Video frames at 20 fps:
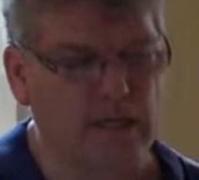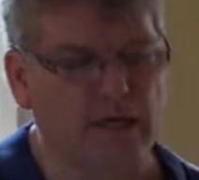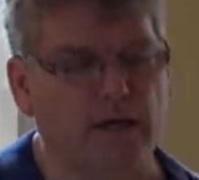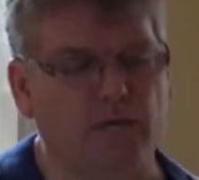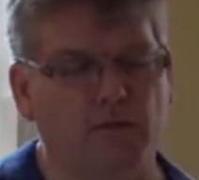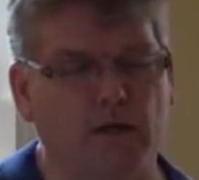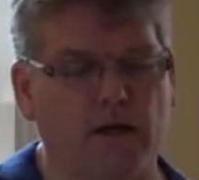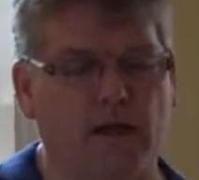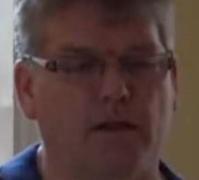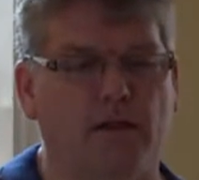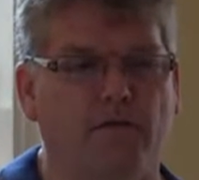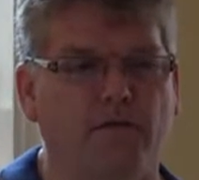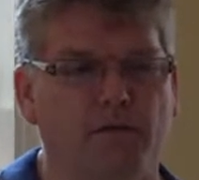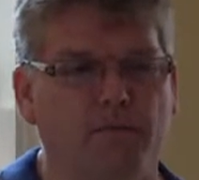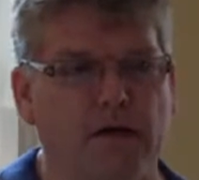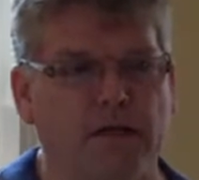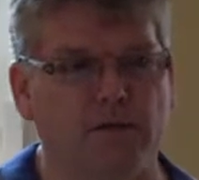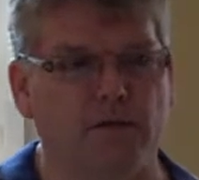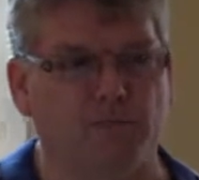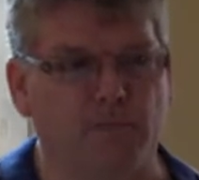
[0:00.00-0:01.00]
And what I love
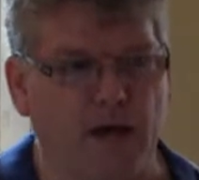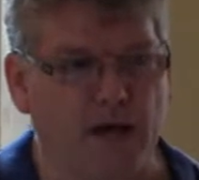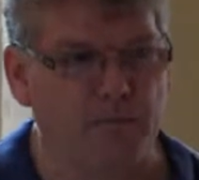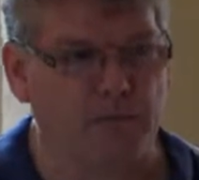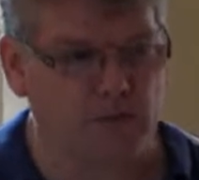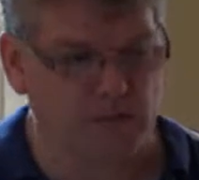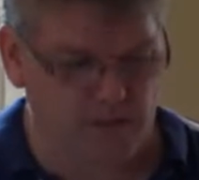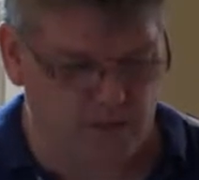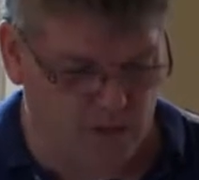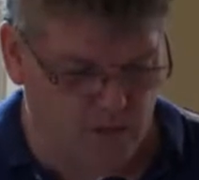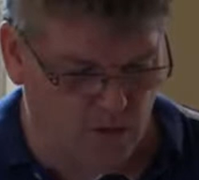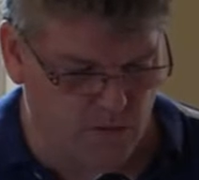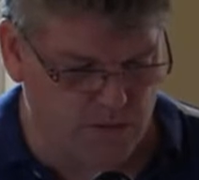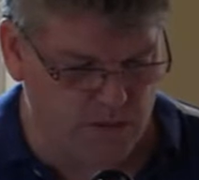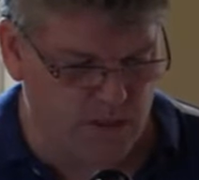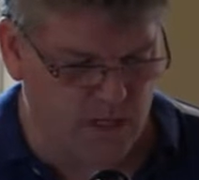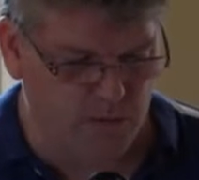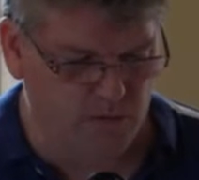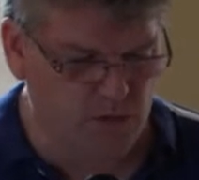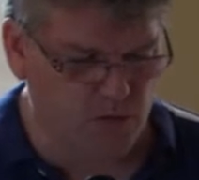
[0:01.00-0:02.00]
about the Bible is it
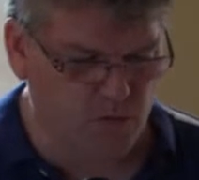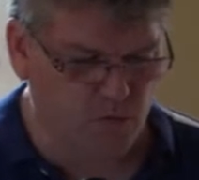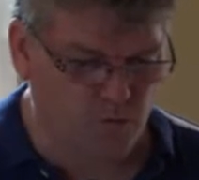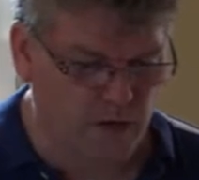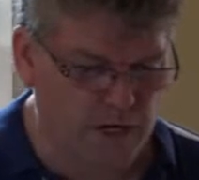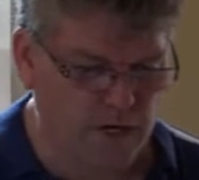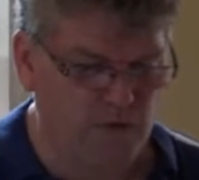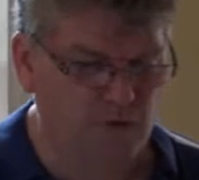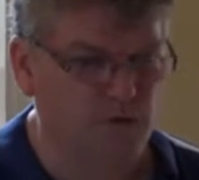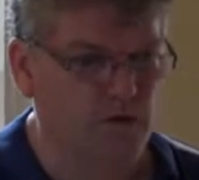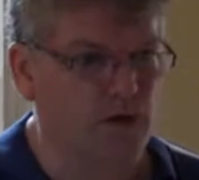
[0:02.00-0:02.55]
always keeps it real.